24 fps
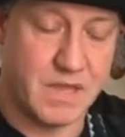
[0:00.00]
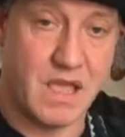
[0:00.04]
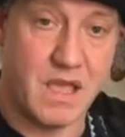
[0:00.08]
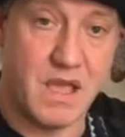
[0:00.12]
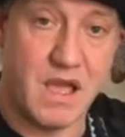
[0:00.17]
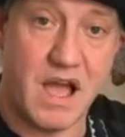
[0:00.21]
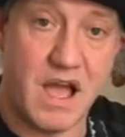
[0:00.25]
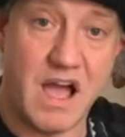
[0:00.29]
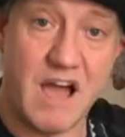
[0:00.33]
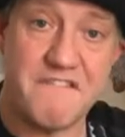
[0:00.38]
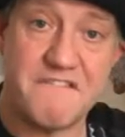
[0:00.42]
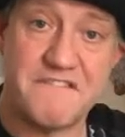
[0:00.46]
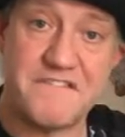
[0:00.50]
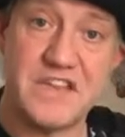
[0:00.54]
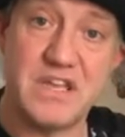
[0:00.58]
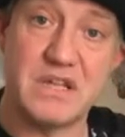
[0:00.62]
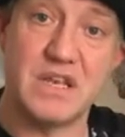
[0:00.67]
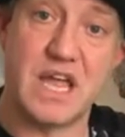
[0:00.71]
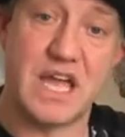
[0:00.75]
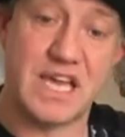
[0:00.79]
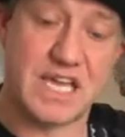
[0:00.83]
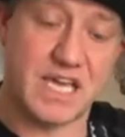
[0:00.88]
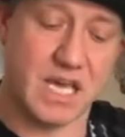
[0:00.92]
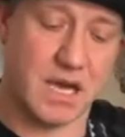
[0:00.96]
I feel
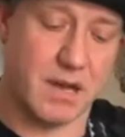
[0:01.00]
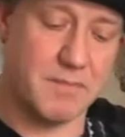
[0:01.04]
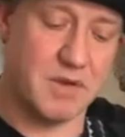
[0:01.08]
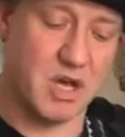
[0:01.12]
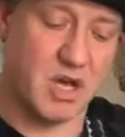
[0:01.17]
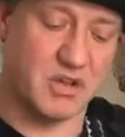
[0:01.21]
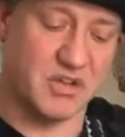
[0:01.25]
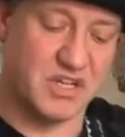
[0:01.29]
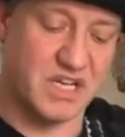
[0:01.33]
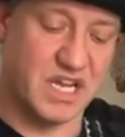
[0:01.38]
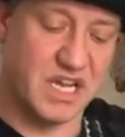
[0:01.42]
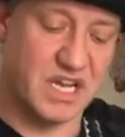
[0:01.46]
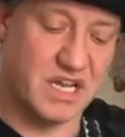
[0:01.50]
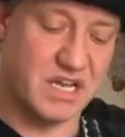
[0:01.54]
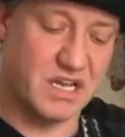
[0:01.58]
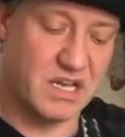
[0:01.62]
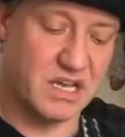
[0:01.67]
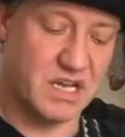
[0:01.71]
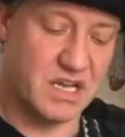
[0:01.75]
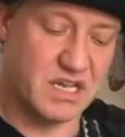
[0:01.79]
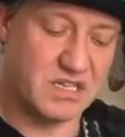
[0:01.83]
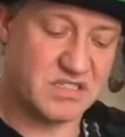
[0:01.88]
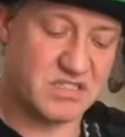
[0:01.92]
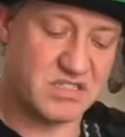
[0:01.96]
like I'm on
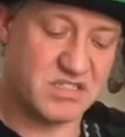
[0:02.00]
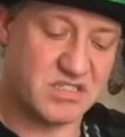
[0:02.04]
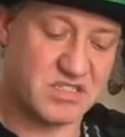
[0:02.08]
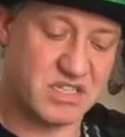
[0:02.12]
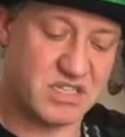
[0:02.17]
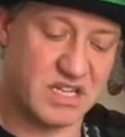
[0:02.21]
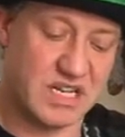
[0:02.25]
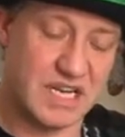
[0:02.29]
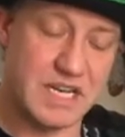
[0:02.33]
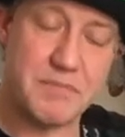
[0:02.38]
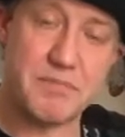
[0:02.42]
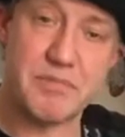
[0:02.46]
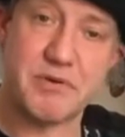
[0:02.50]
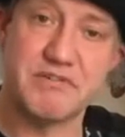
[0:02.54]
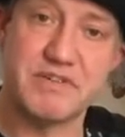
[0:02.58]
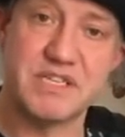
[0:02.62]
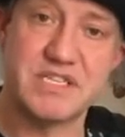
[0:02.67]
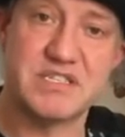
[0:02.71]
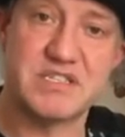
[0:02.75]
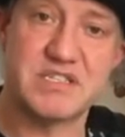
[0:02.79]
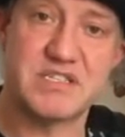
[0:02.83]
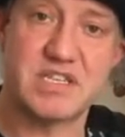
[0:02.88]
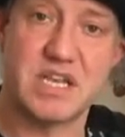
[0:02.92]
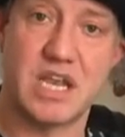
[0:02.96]
a slippery
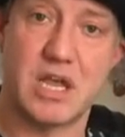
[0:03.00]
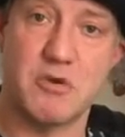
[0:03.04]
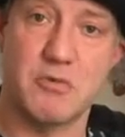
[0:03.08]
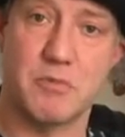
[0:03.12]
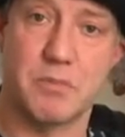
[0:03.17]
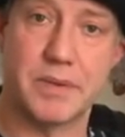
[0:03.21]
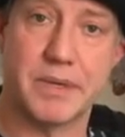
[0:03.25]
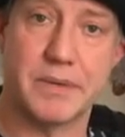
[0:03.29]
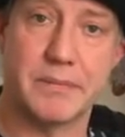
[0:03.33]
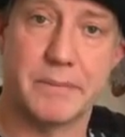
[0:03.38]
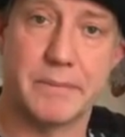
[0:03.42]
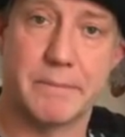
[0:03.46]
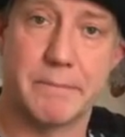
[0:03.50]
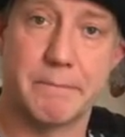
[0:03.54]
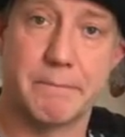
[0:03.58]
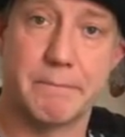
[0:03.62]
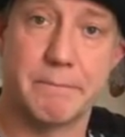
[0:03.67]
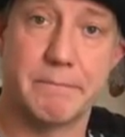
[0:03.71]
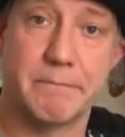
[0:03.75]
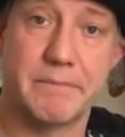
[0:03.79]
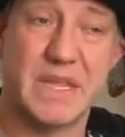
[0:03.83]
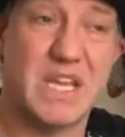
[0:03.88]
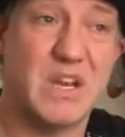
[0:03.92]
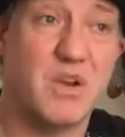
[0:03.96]
slope
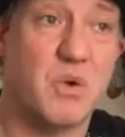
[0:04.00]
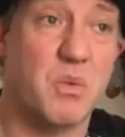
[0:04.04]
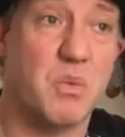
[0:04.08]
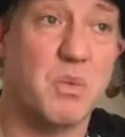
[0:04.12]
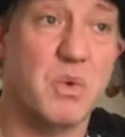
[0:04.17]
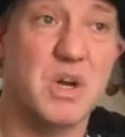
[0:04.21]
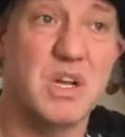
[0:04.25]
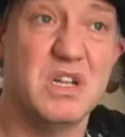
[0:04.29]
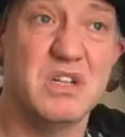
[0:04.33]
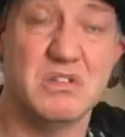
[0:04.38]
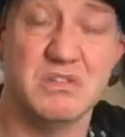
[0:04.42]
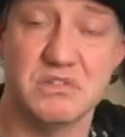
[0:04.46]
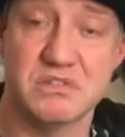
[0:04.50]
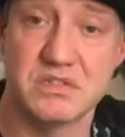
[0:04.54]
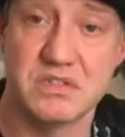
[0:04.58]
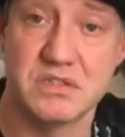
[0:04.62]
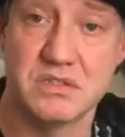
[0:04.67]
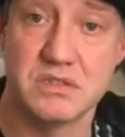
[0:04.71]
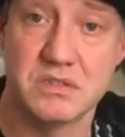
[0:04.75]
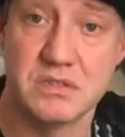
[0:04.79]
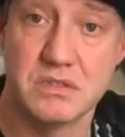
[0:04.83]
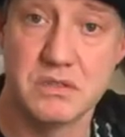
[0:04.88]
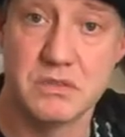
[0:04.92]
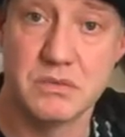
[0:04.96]
in a world
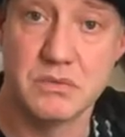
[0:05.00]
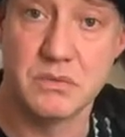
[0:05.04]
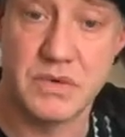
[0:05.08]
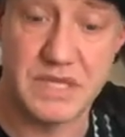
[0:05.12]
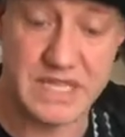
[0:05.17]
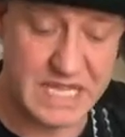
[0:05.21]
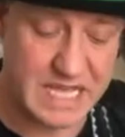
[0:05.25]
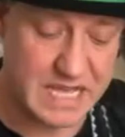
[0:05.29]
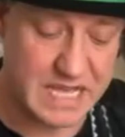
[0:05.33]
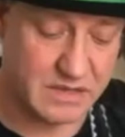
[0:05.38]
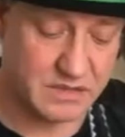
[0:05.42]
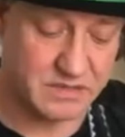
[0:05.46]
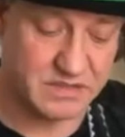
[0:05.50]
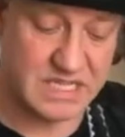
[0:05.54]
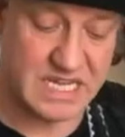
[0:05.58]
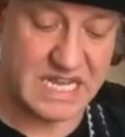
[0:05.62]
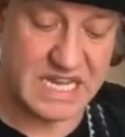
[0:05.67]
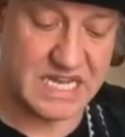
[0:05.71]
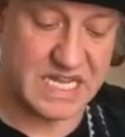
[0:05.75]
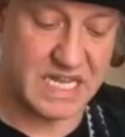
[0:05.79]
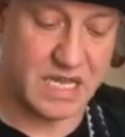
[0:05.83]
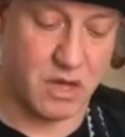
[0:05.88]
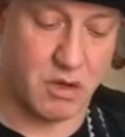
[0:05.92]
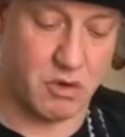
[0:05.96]
without
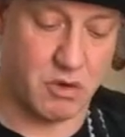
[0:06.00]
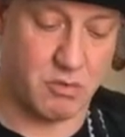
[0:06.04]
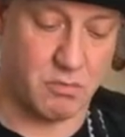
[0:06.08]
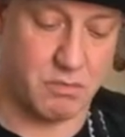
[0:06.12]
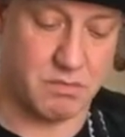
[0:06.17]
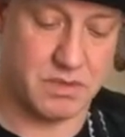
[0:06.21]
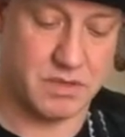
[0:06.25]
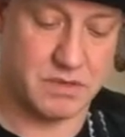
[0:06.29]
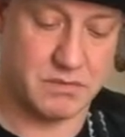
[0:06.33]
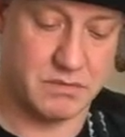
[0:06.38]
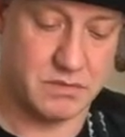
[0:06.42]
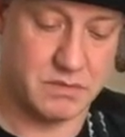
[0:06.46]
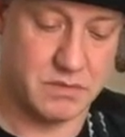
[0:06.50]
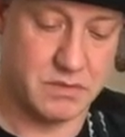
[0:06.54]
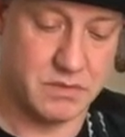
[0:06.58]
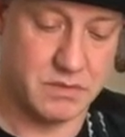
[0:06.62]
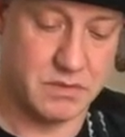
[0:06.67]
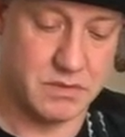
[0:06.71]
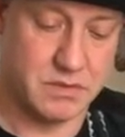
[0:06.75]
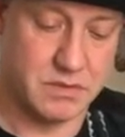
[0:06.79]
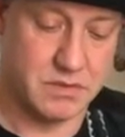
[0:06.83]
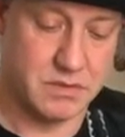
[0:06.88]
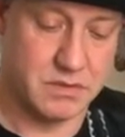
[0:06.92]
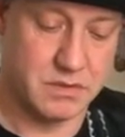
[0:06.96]
any hope.
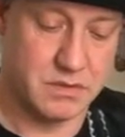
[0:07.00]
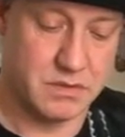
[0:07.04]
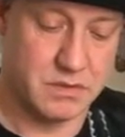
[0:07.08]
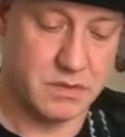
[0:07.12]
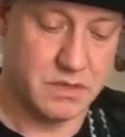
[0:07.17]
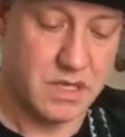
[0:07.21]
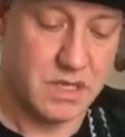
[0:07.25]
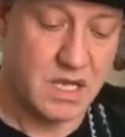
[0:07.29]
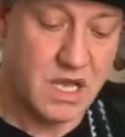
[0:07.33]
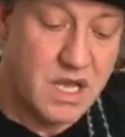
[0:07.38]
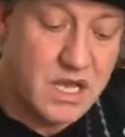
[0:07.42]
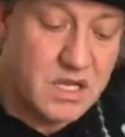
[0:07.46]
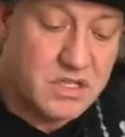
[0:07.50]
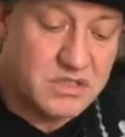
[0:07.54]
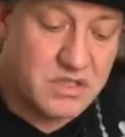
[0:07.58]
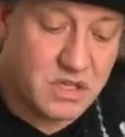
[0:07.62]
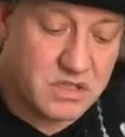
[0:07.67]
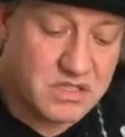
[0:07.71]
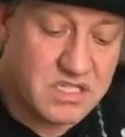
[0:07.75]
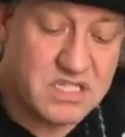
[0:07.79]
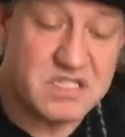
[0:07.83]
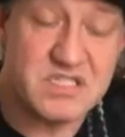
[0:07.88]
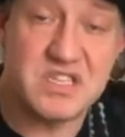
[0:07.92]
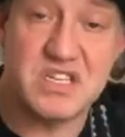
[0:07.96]

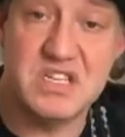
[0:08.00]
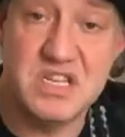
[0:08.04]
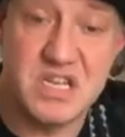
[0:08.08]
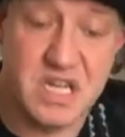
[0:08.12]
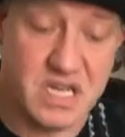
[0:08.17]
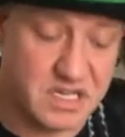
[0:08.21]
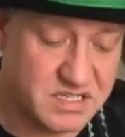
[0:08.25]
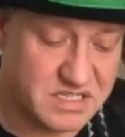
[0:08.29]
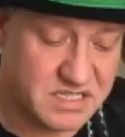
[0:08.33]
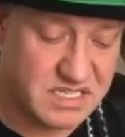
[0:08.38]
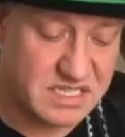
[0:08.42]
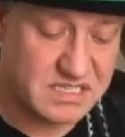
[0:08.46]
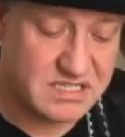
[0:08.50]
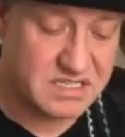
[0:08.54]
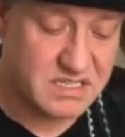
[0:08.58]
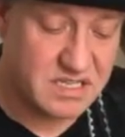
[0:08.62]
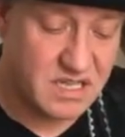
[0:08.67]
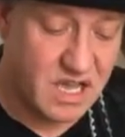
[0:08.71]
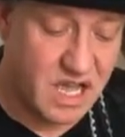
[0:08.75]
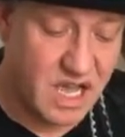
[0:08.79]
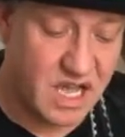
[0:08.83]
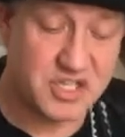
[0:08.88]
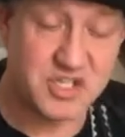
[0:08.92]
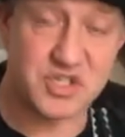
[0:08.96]
Doctors and nurses
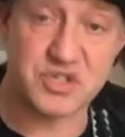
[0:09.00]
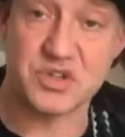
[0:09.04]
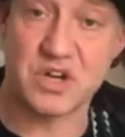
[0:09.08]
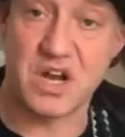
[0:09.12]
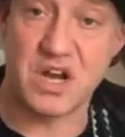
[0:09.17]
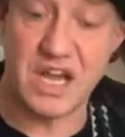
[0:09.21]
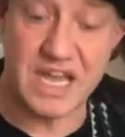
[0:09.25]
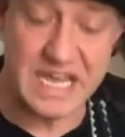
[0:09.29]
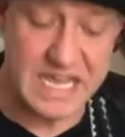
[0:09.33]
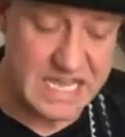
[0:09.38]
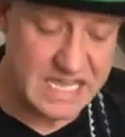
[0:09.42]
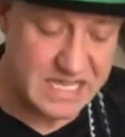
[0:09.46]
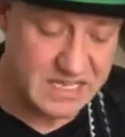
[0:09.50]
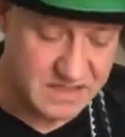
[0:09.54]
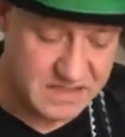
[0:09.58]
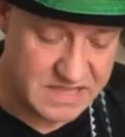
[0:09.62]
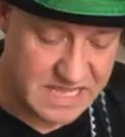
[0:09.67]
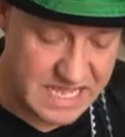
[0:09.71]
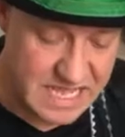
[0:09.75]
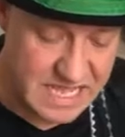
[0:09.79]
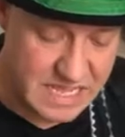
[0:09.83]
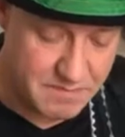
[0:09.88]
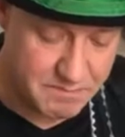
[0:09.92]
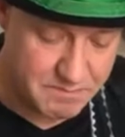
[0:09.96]
are trying
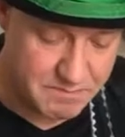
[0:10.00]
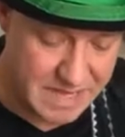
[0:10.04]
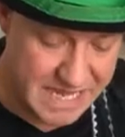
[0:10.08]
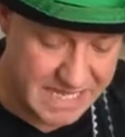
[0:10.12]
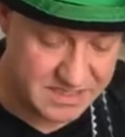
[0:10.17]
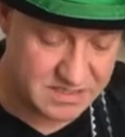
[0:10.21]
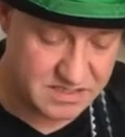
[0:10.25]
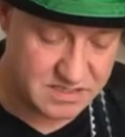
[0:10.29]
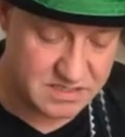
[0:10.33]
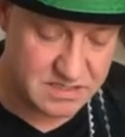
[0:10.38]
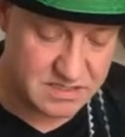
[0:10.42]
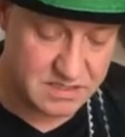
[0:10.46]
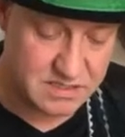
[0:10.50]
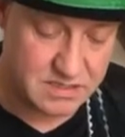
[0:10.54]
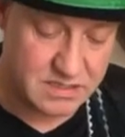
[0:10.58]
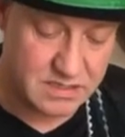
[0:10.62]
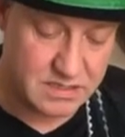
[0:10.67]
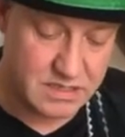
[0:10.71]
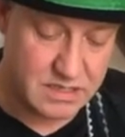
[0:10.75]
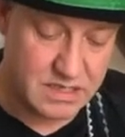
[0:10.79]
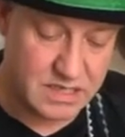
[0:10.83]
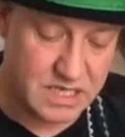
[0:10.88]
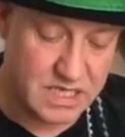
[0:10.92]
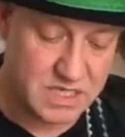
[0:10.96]
their best
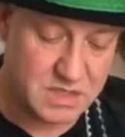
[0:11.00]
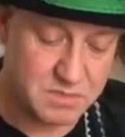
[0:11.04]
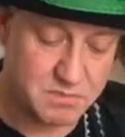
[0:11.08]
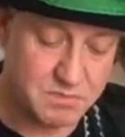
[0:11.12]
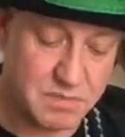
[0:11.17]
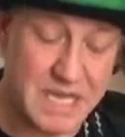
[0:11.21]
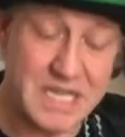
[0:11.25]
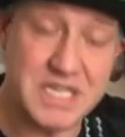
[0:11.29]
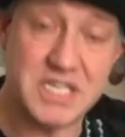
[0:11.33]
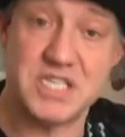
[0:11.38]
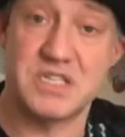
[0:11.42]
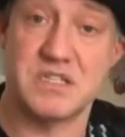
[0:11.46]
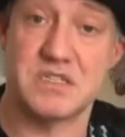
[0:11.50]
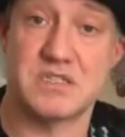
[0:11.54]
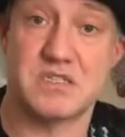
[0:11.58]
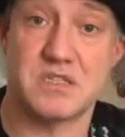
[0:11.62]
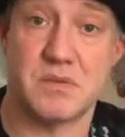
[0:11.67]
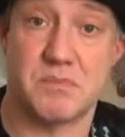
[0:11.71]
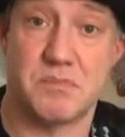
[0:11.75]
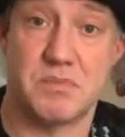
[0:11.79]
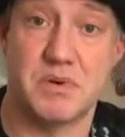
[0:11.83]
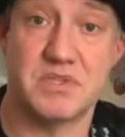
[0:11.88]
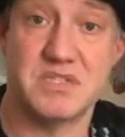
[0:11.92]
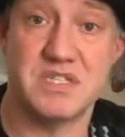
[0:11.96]
as patients are
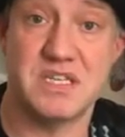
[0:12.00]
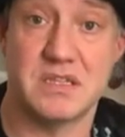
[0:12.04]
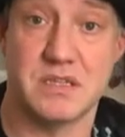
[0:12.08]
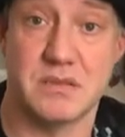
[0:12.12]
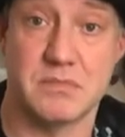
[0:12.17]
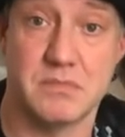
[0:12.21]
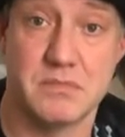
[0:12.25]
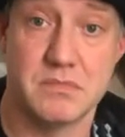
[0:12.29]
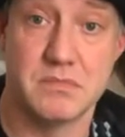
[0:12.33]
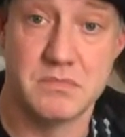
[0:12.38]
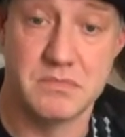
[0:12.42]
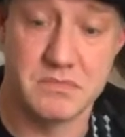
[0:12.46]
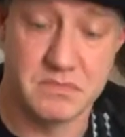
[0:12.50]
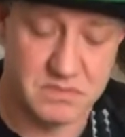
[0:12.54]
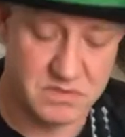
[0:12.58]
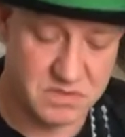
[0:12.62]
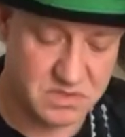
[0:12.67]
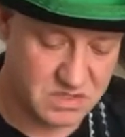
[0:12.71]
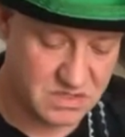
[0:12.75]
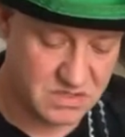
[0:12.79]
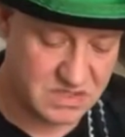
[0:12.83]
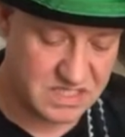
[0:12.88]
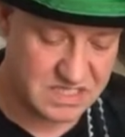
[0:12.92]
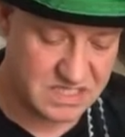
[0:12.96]
putting them to
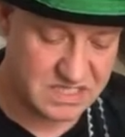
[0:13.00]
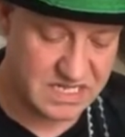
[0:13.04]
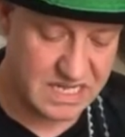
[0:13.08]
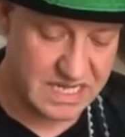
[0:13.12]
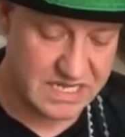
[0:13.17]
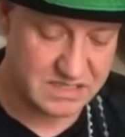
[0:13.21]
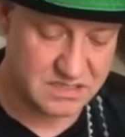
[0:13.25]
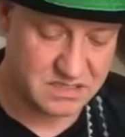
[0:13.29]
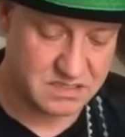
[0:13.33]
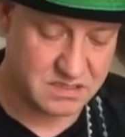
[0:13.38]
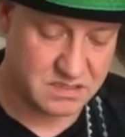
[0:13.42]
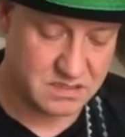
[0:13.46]
the test.